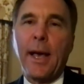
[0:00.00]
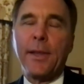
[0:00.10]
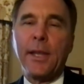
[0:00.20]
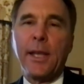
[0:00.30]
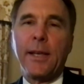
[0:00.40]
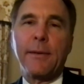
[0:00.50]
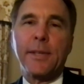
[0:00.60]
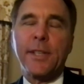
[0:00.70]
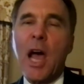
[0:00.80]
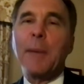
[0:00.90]
The
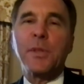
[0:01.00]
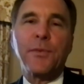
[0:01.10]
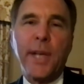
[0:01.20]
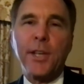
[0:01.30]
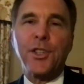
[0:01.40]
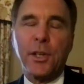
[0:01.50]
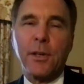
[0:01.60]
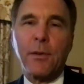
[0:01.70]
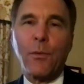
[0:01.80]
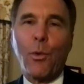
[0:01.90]
times of
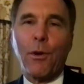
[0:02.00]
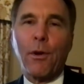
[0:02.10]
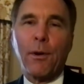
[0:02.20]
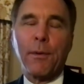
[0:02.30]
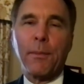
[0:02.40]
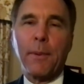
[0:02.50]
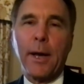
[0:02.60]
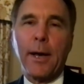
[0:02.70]
tension were